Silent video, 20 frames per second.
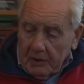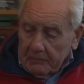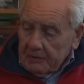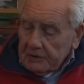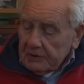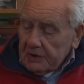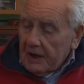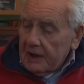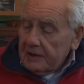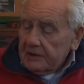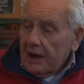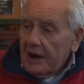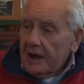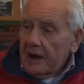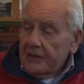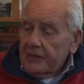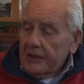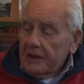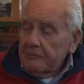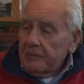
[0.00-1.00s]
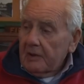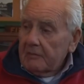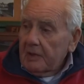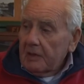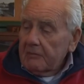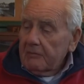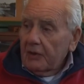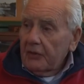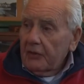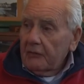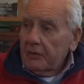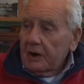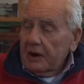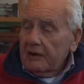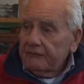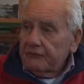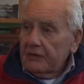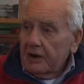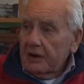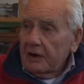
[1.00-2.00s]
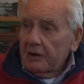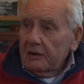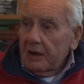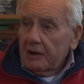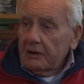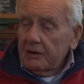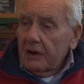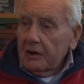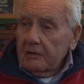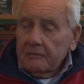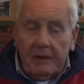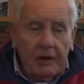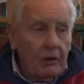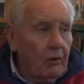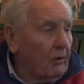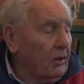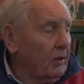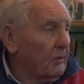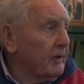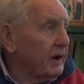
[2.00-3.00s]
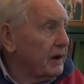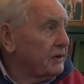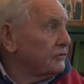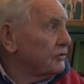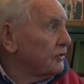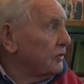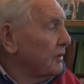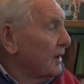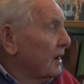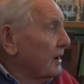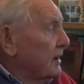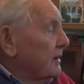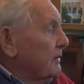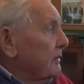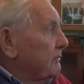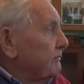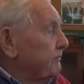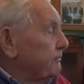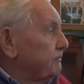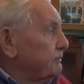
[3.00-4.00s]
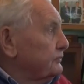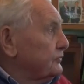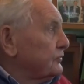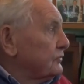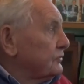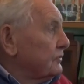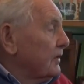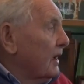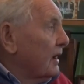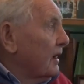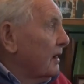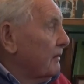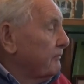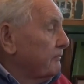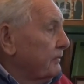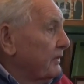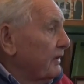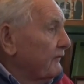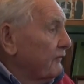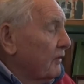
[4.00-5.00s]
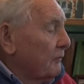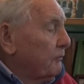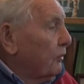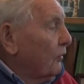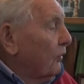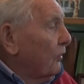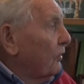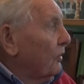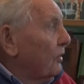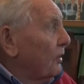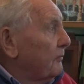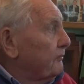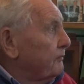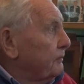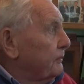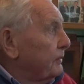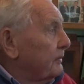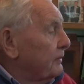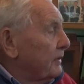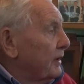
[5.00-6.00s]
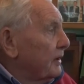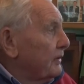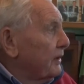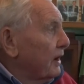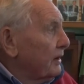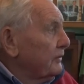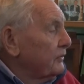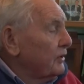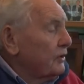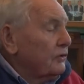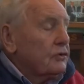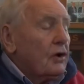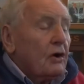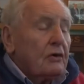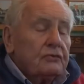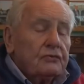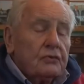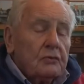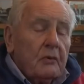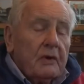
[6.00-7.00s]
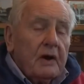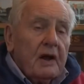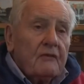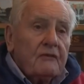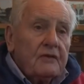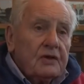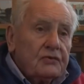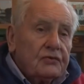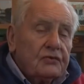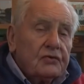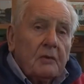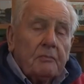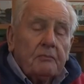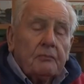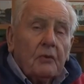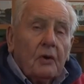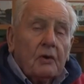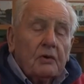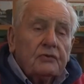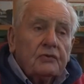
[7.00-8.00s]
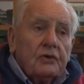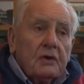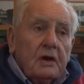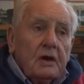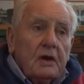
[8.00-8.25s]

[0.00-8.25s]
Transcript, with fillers: about I then, but my mother would have to lug, uh, lug me all the way to uh, Liverpool or uh, London docks or wherever his ship was.